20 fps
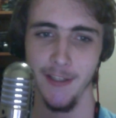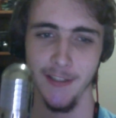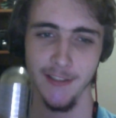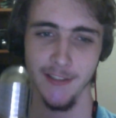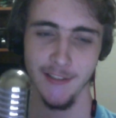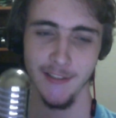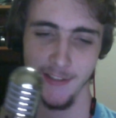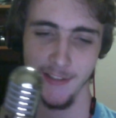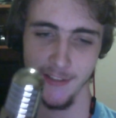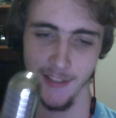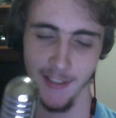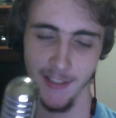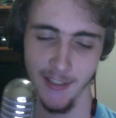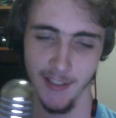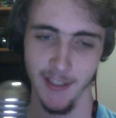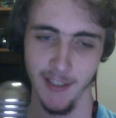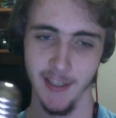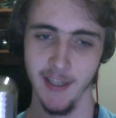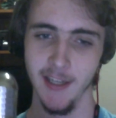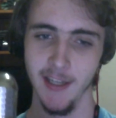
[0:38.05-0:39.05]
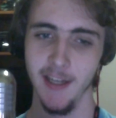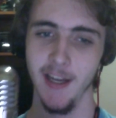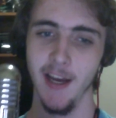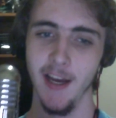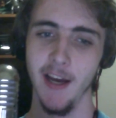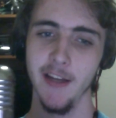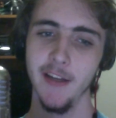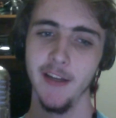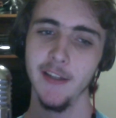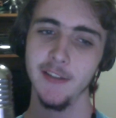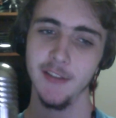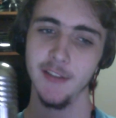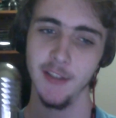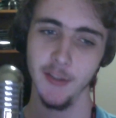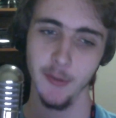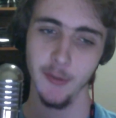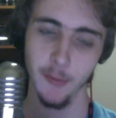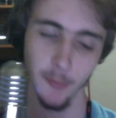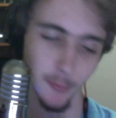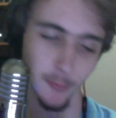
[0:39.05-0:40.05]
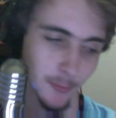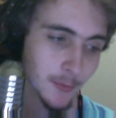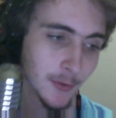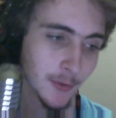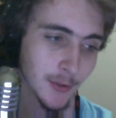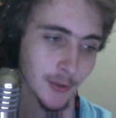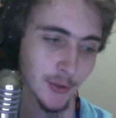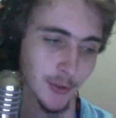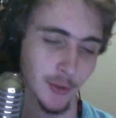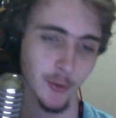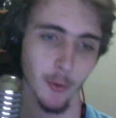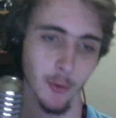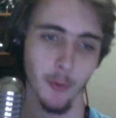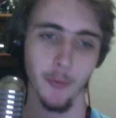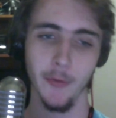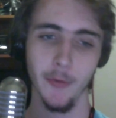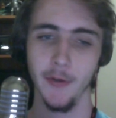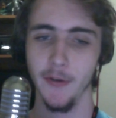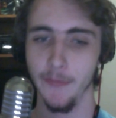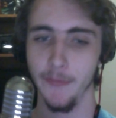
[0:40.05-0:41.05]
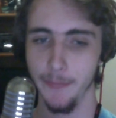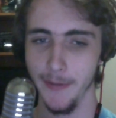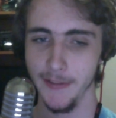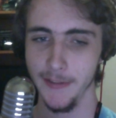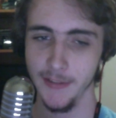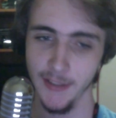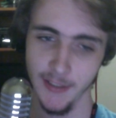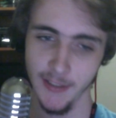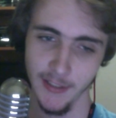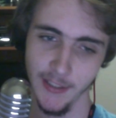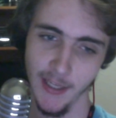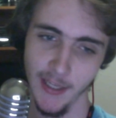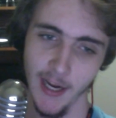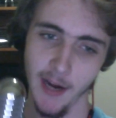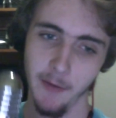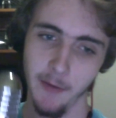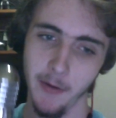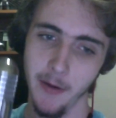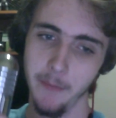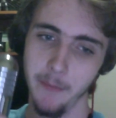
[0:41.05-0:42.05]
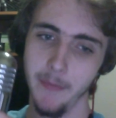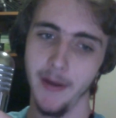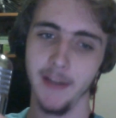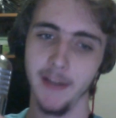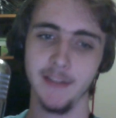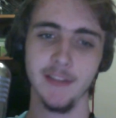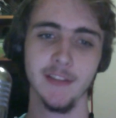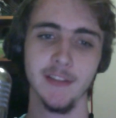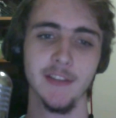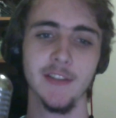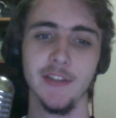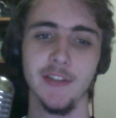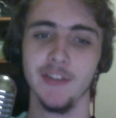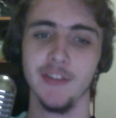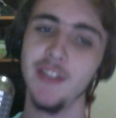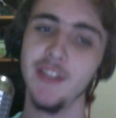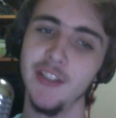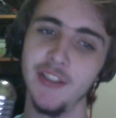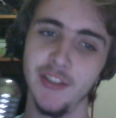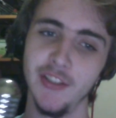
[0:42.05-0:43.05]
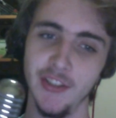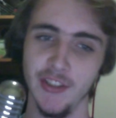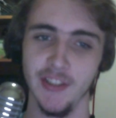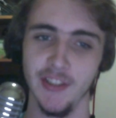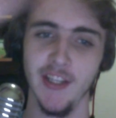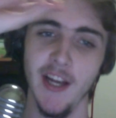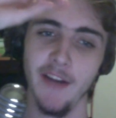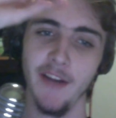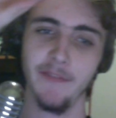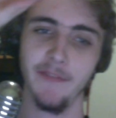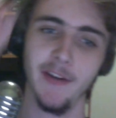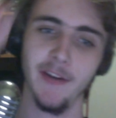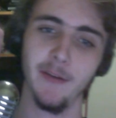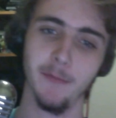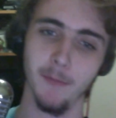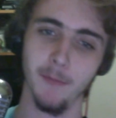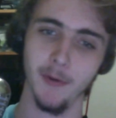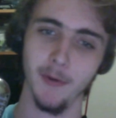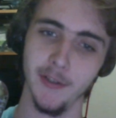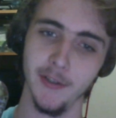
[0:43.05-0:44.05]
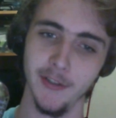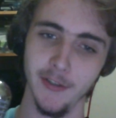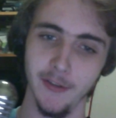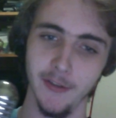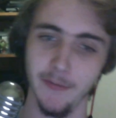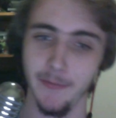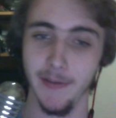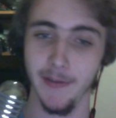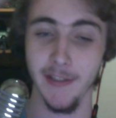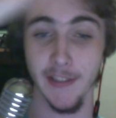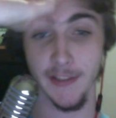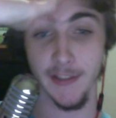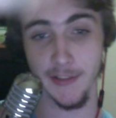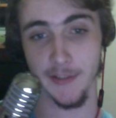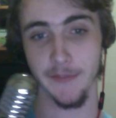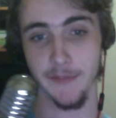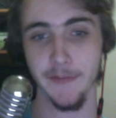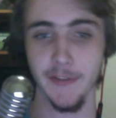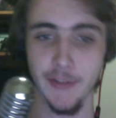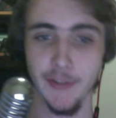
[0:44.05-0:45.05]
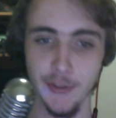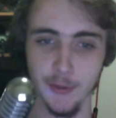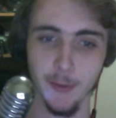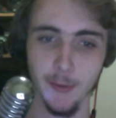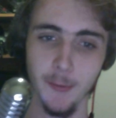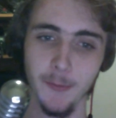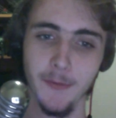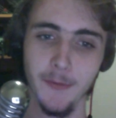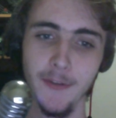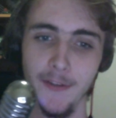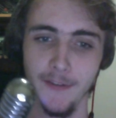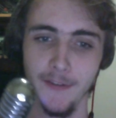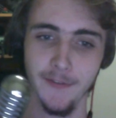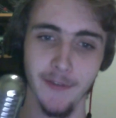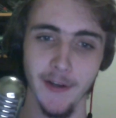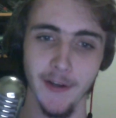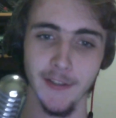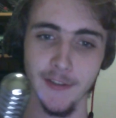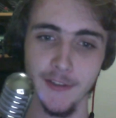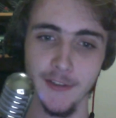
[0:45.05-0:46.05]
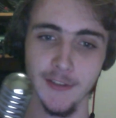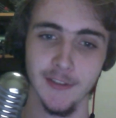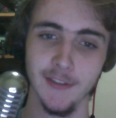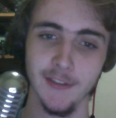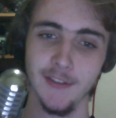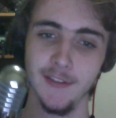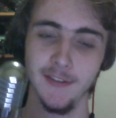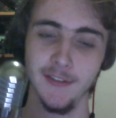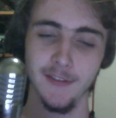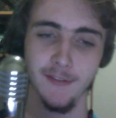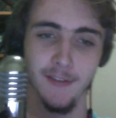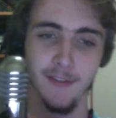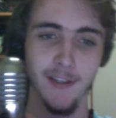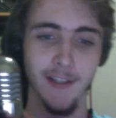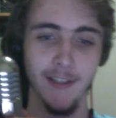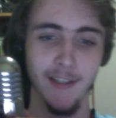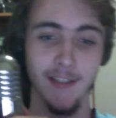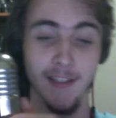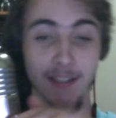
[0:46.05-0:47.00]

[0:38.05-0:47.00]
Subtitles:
This is a nice little story of basically how I met each and every one of my individual friends, right?